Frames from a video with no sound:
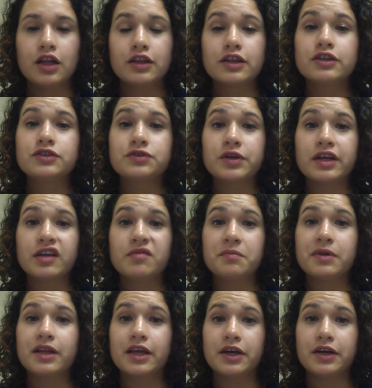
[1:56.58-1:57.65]
The strain of
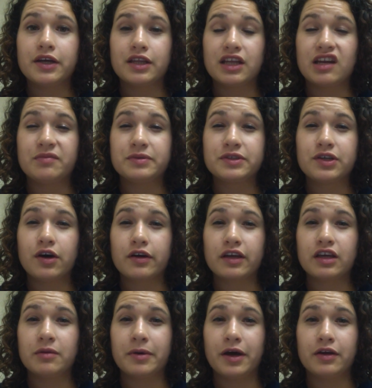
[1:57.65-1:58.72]
malaria that I've been
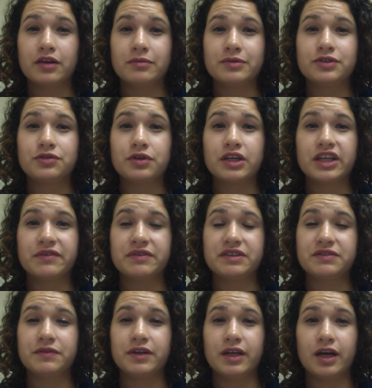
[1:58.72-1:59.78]
talking about in the majority of this
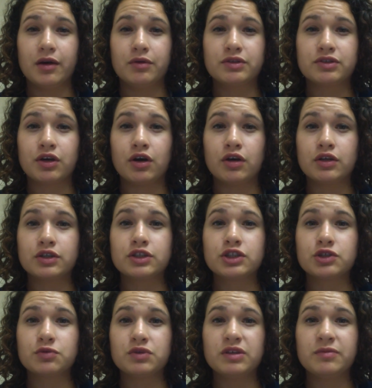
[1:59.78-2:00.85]
video is called
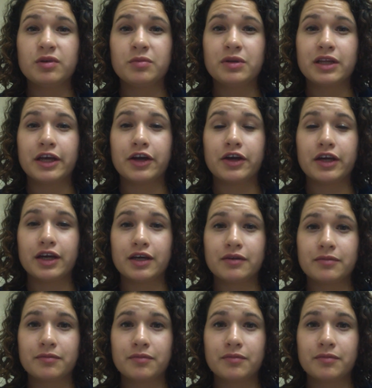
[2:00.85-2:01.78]
cerebral malaria.